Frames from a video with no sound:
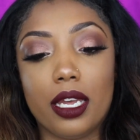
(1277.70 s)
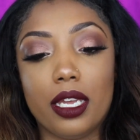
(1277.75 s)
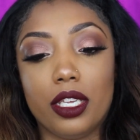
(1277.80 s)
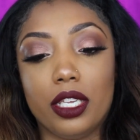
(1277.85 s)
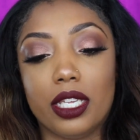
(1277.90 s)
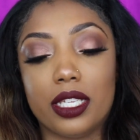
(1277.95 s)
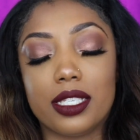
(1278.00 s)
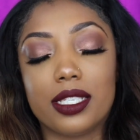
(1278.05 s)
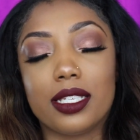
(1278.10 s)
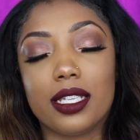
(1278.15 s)

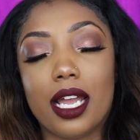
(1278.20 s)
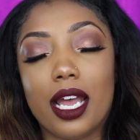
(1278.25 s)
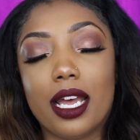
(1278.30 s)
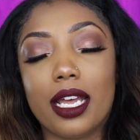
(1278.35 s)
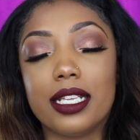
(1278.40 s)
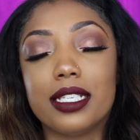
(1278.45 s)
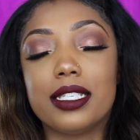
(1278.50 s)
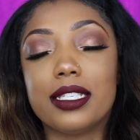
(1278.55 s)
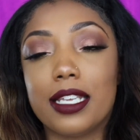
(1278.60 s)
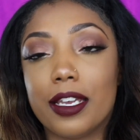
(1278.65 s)
it's
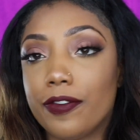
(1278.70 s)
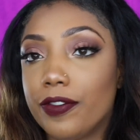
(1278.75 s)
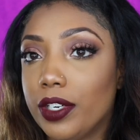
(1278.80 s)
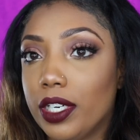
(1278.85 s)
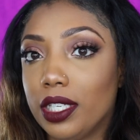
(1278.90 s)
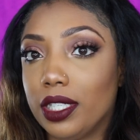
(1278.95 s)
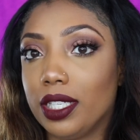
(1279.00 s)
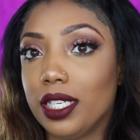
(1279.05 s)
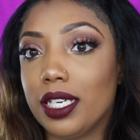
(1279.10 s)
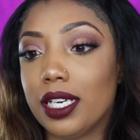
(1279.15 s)

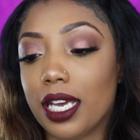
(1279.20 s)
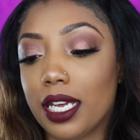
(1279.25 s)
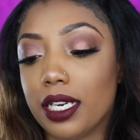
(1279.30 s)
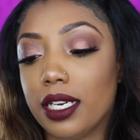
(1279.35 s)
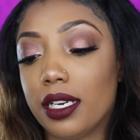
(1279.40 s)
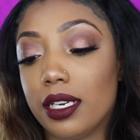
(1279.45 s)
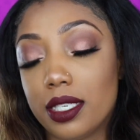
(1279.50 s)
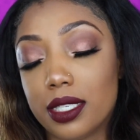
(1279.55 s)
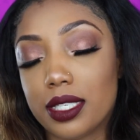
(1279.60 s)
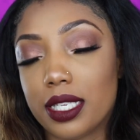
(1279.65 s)
definitely not
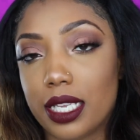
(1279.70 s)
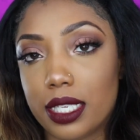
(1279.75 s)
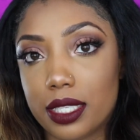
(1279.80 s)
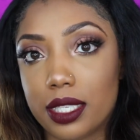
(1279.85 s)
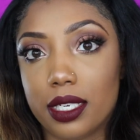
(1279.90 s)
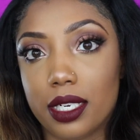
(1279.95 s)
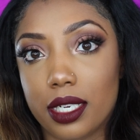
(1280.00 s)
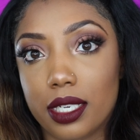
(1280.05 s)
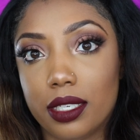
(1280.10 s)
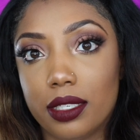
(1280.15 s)
a
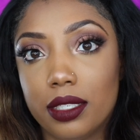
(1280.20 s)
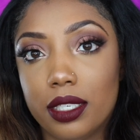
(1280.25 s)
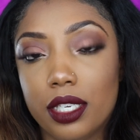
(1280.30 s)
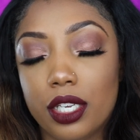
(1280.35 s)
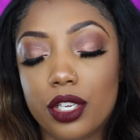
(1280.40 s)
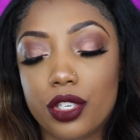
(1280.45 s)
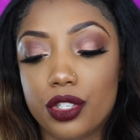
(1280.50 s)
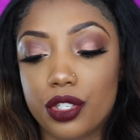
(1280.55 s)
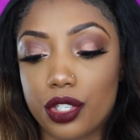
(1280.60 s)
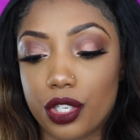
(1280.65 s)
necessity.
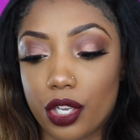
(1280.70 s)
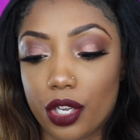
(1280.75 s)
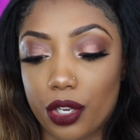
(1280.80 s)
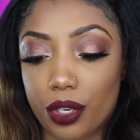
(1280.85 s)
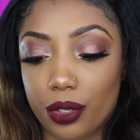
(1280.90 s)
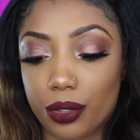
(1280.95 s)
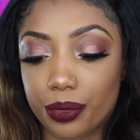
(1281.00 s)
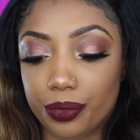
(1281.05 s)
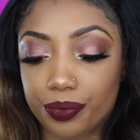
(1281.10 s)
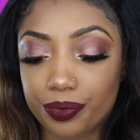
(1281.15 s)

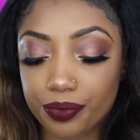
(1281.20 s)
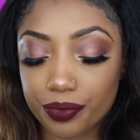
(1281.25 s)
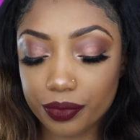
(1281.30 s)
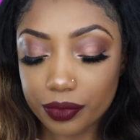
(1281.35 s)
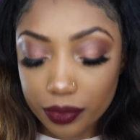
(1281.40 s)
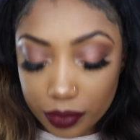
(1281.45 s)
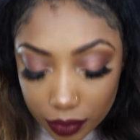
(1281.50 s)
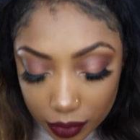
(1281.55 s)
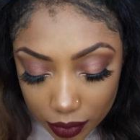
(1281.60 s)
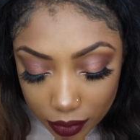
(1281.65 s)
So,
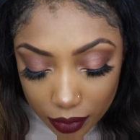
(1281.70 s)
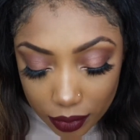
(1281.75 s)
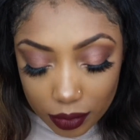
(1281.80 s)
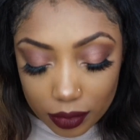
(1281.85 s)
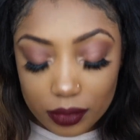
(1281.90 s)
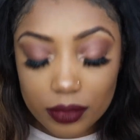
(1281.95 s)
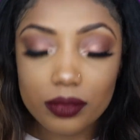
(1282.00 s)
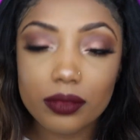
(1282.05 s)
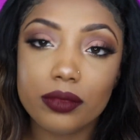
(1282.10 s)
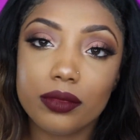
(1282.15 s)

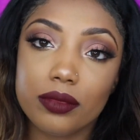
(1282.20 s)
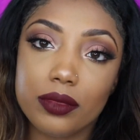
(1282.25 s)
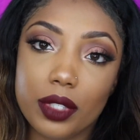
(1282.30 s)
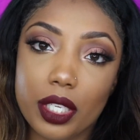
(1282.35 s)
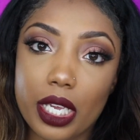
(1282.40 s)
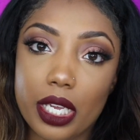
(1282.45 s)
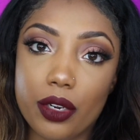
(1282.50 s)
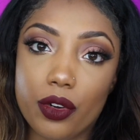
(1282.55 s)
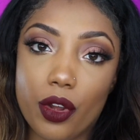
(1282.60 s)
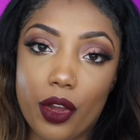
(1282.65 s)

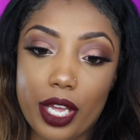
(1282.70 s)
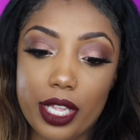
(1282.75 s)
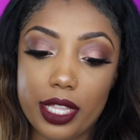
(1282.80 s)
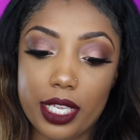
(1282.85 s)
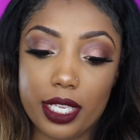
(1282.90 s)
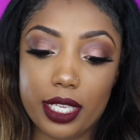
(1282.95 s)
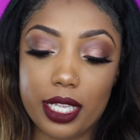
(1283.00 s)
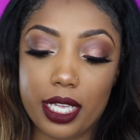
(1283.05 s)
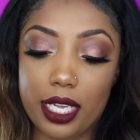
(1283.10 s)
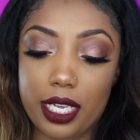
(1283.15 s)
you know, I
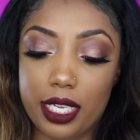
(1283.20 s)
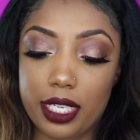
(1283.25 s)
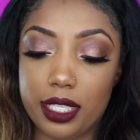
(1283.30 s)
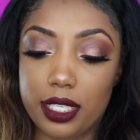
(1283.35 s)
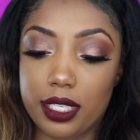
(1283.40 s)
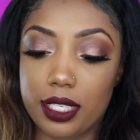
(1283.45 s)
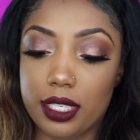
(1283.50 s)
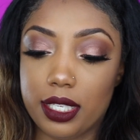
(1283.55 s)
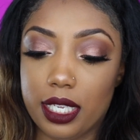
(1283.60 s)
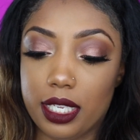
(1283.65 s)
think that
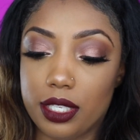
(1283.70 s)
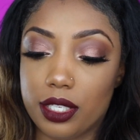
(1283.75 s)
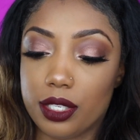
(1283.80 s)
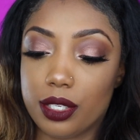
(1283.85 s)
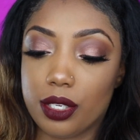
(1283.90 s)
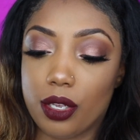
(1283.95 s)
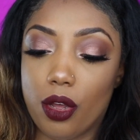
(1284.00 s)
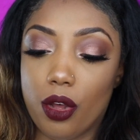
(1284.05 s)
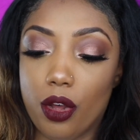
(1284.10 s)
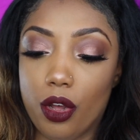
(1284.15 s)

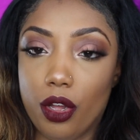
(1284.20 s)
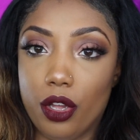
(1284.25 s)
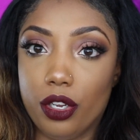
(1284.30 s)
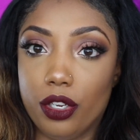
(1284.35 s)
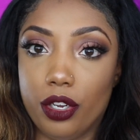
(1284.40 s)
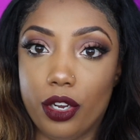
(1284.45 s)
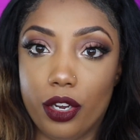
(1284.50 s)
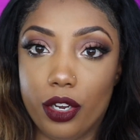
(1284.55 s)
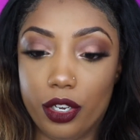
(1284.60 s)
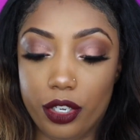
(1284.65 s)
it's
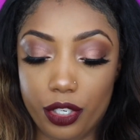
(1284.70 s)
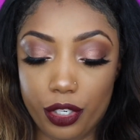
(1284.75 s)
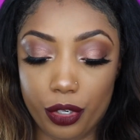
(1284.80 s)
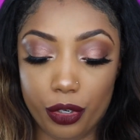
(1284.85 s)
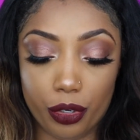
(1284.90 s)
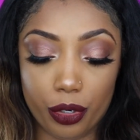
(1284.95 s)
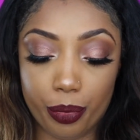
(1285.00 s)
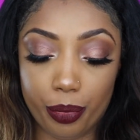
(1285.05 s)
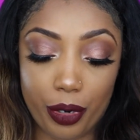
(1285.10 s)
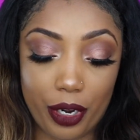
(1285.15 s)
all on
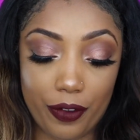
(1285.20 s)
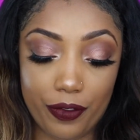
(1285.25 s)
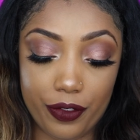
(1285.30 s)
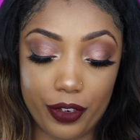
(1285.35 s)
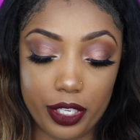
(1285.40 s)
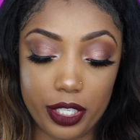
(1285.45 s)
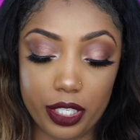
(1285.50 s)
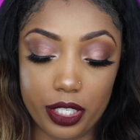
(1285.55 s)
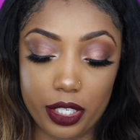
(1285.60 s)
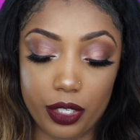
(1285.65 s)
your
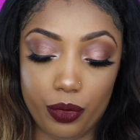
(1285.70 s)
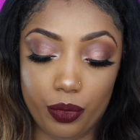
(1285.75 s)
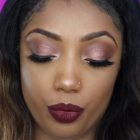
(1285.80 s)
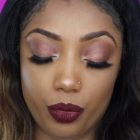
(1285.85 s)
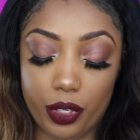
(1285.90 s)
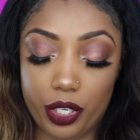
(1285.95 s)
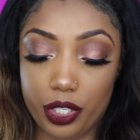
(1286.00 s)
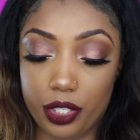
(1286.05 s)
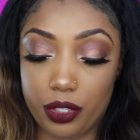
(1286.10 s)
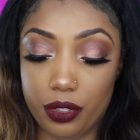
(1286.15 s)
preference and
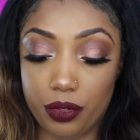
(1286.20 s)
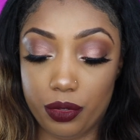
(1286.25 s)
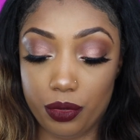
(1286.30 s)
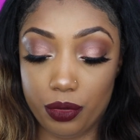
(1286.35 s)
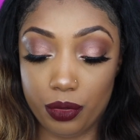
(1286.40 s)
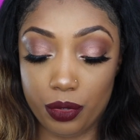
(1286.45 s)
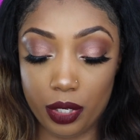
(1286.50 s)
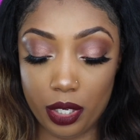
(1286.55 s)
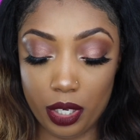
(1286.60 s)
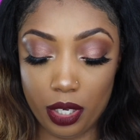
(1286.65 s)
what you